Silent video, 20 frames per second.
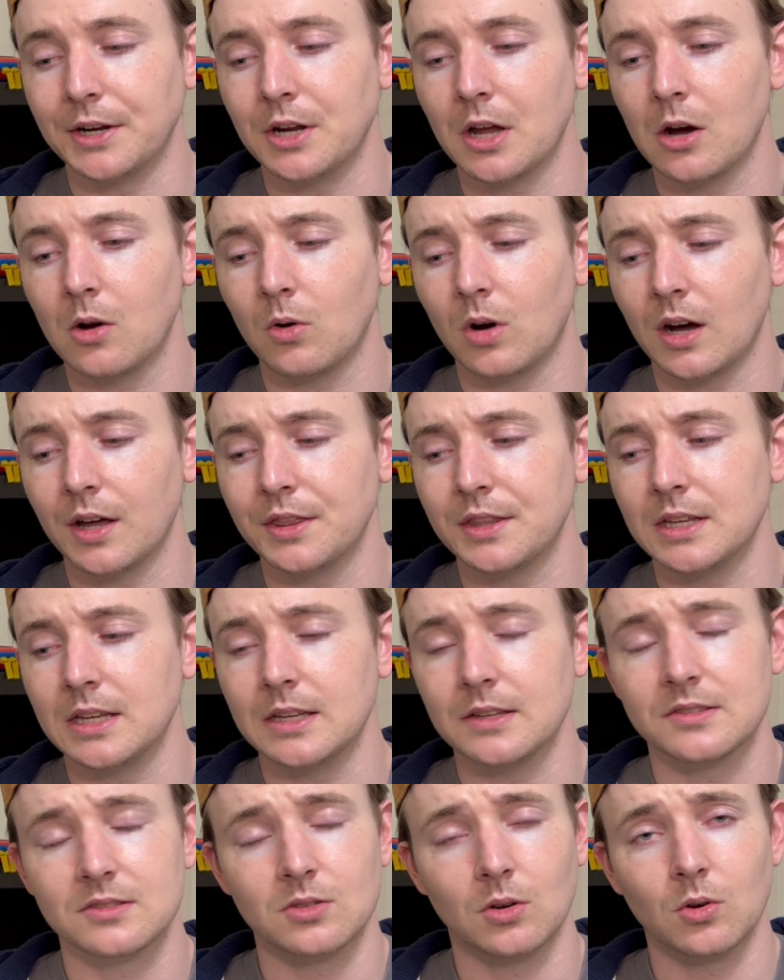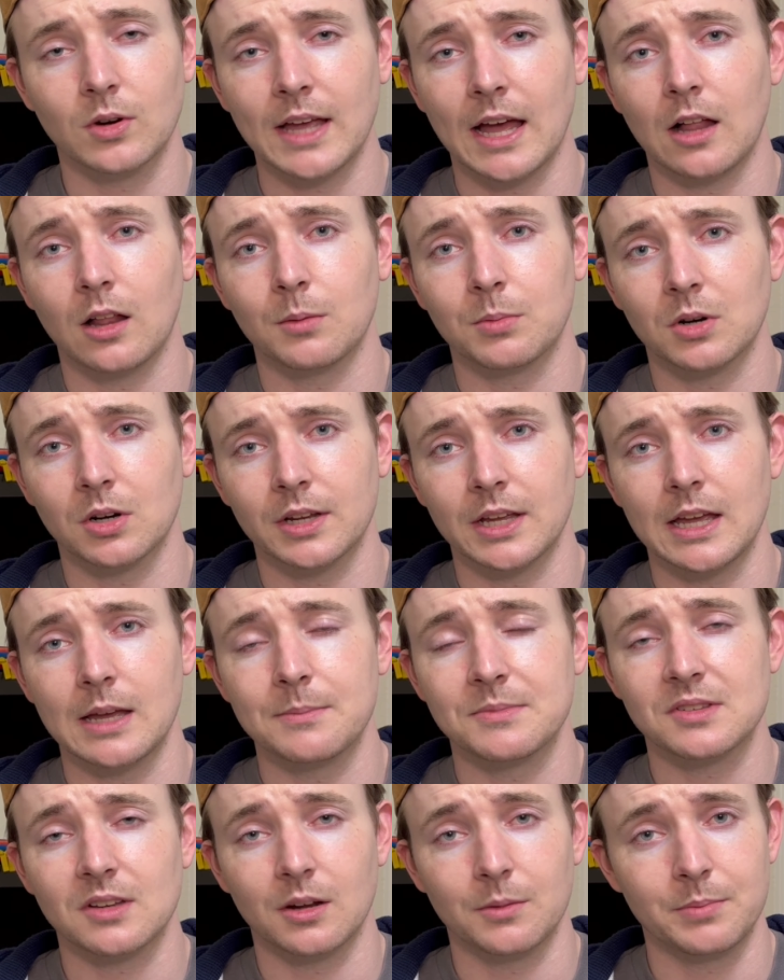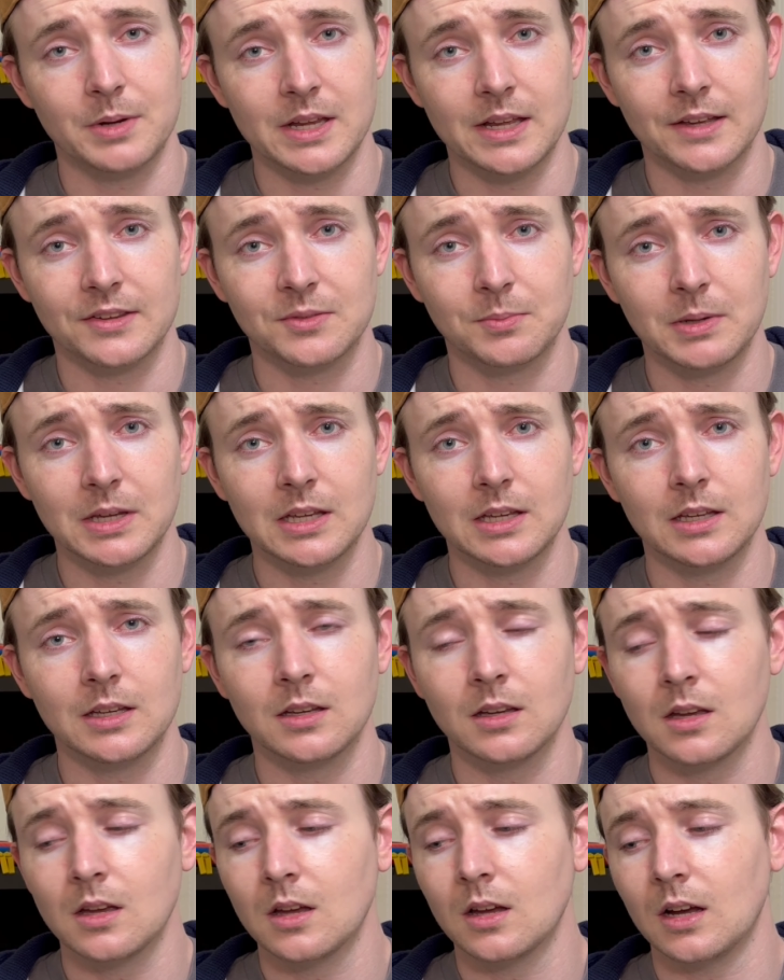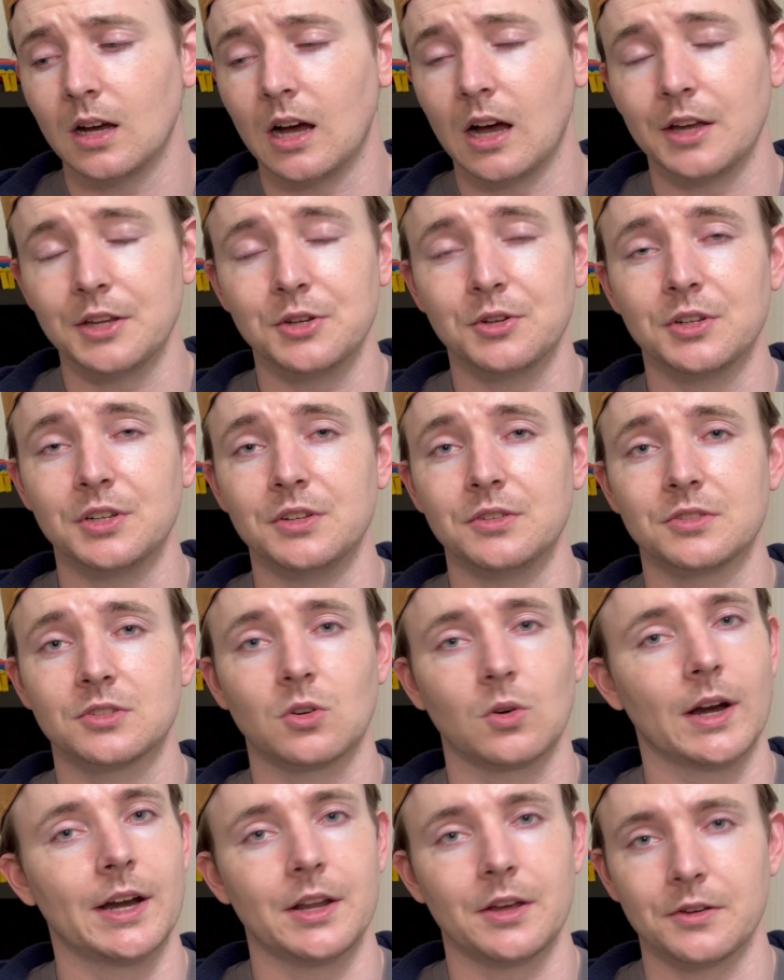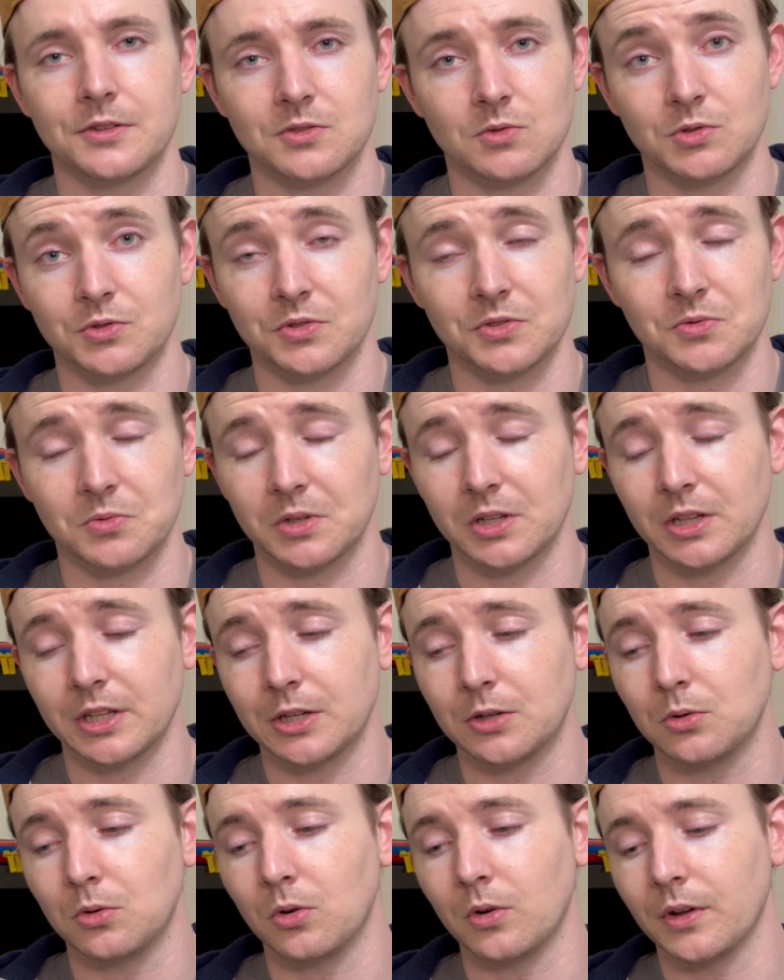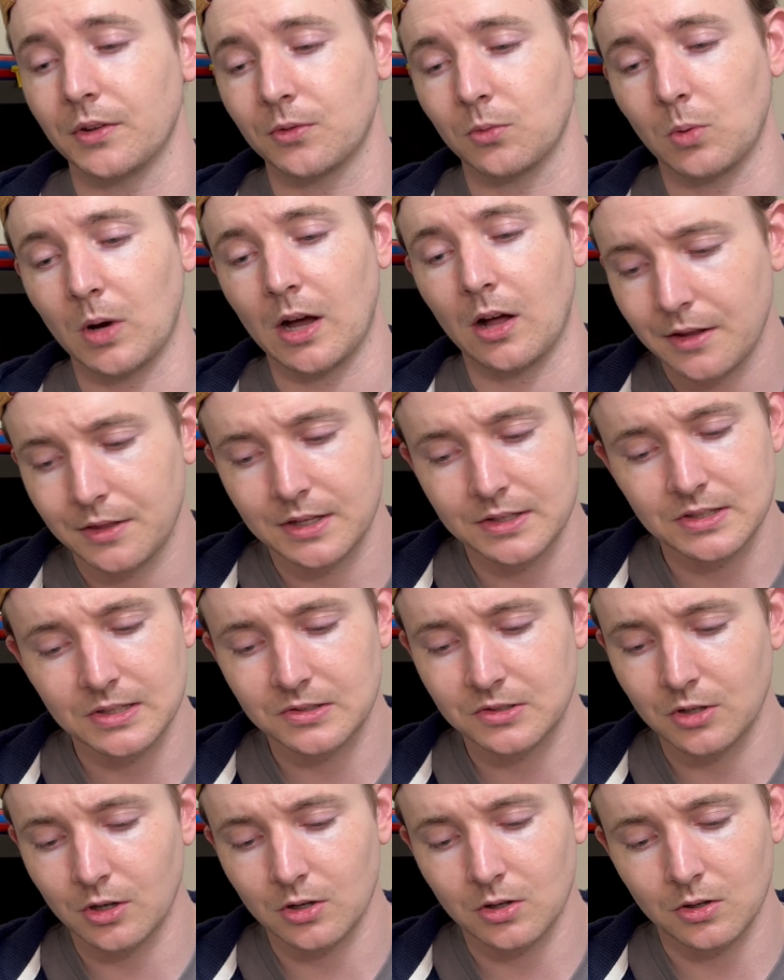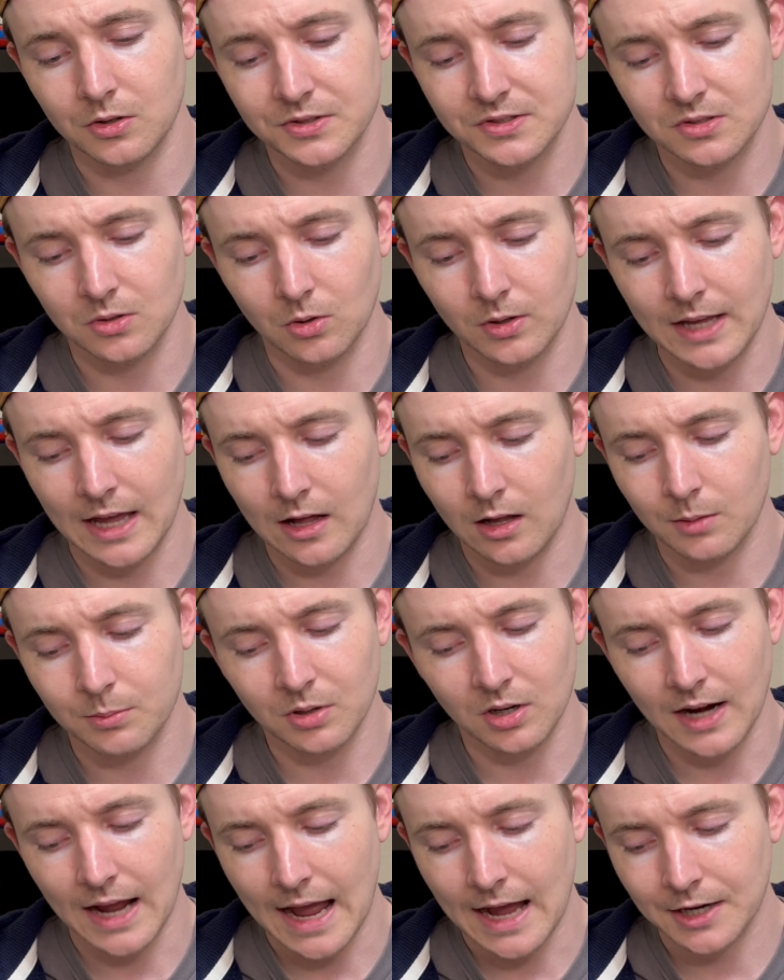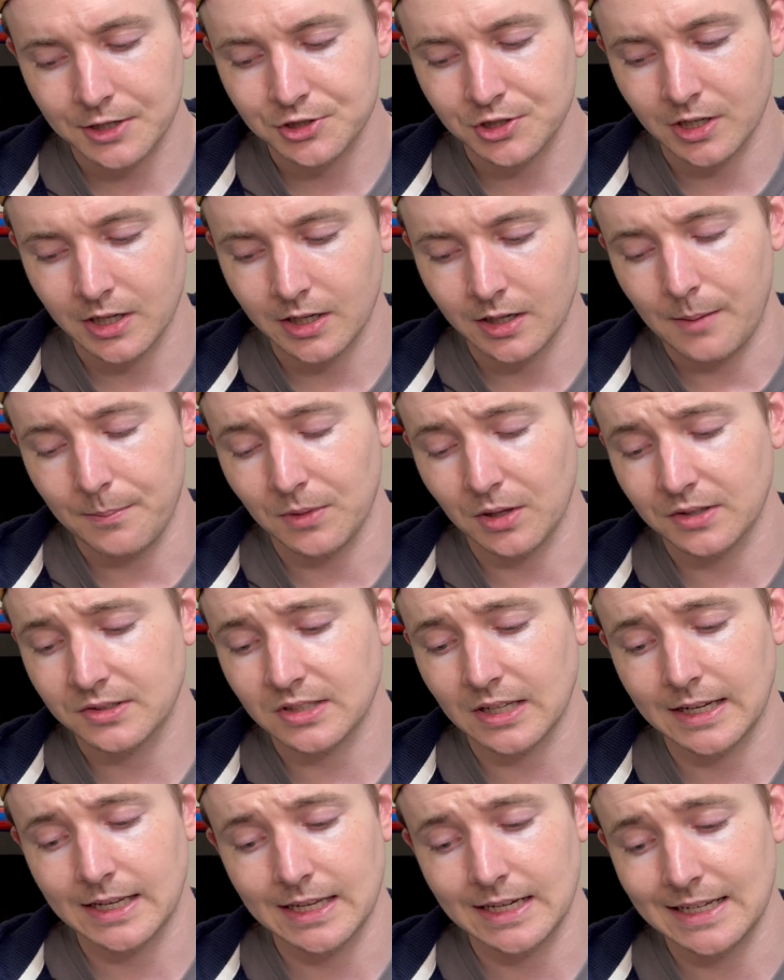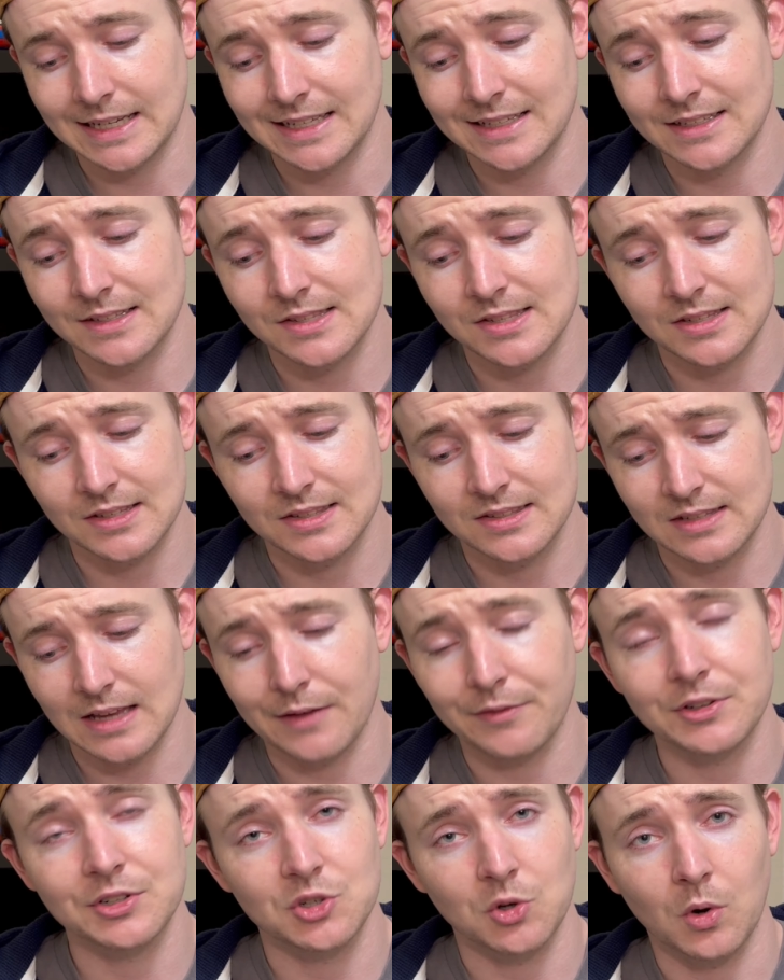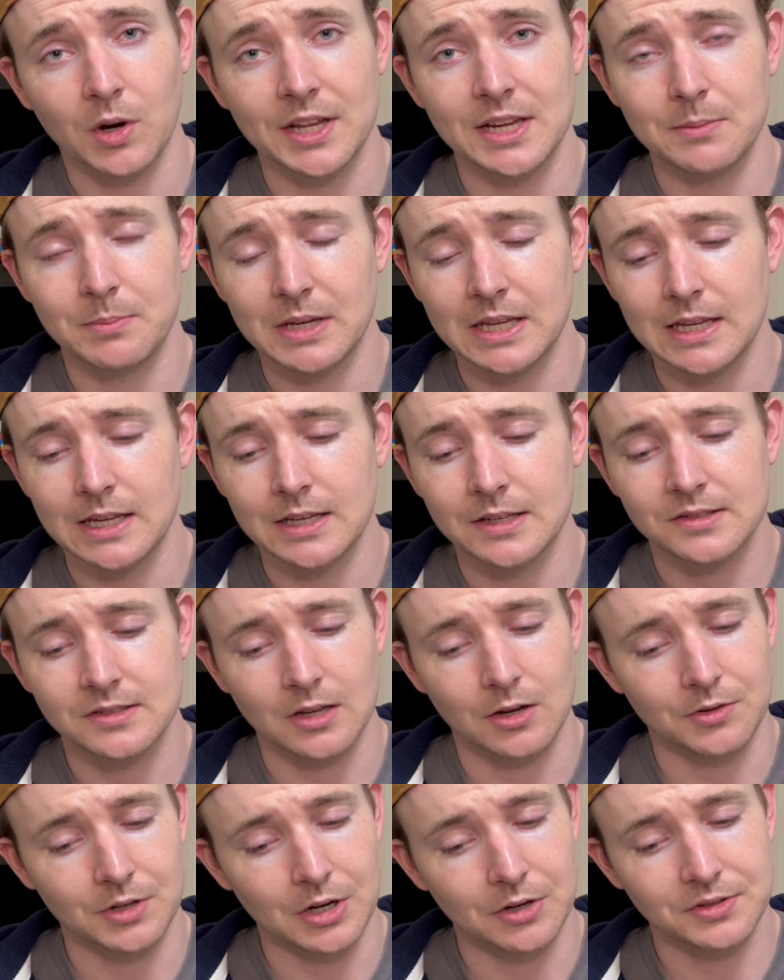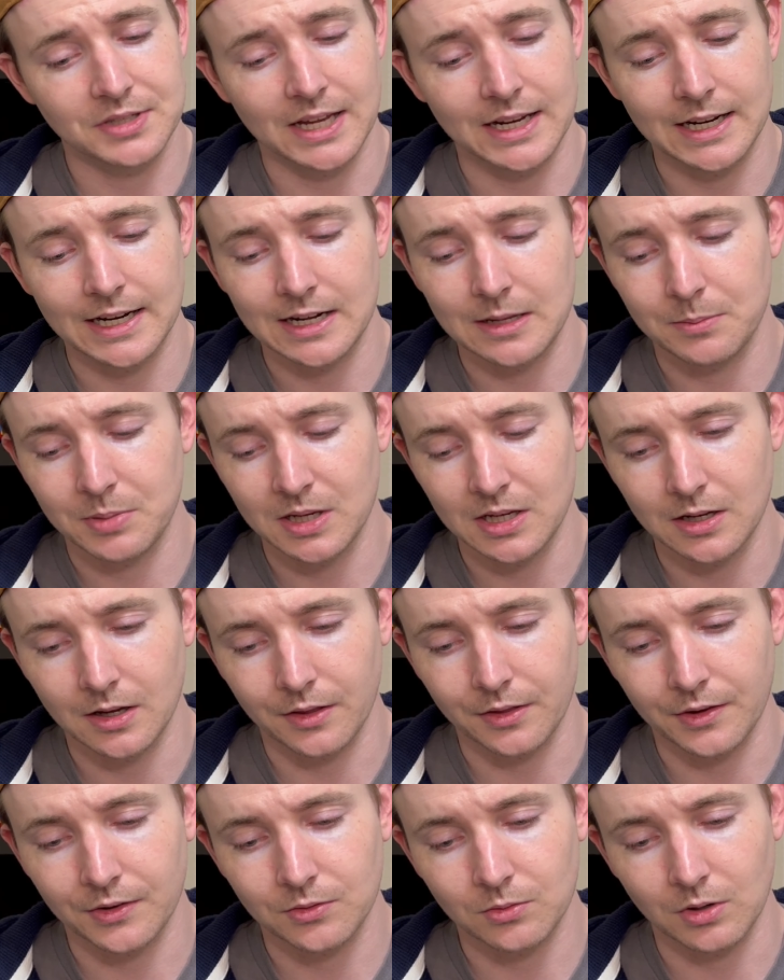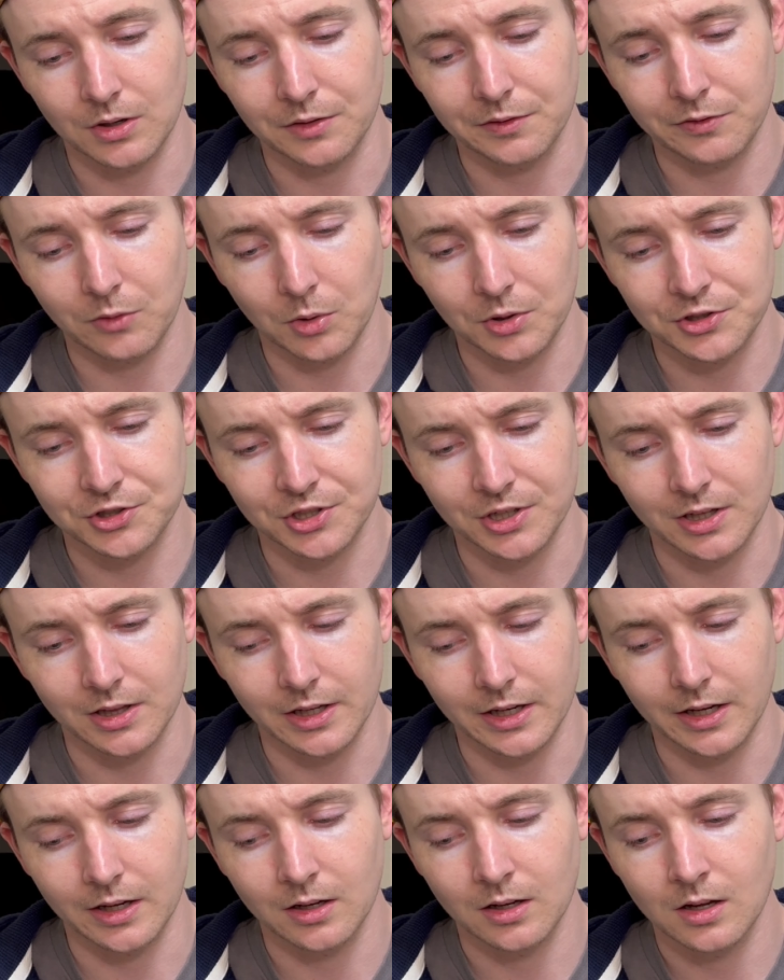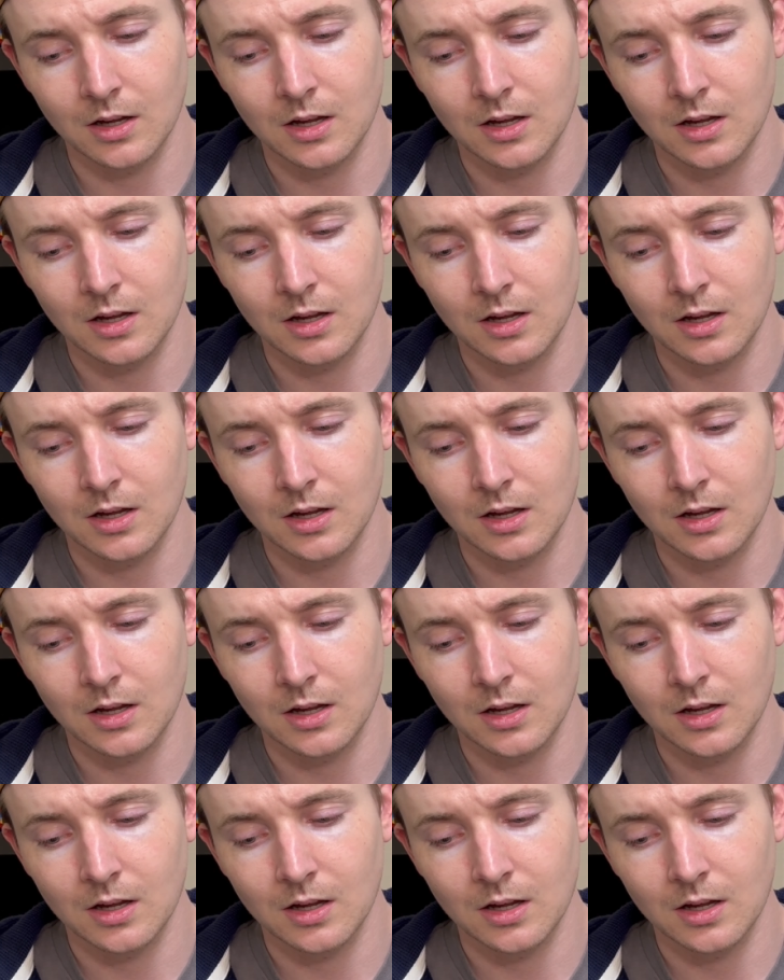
know on the Soul Calibur games on PSP, you could use Kratos, which was really cool as well. This is good old Soul Calibur action. Looks like it is 720p, so no 1080p on this one, unfortunately.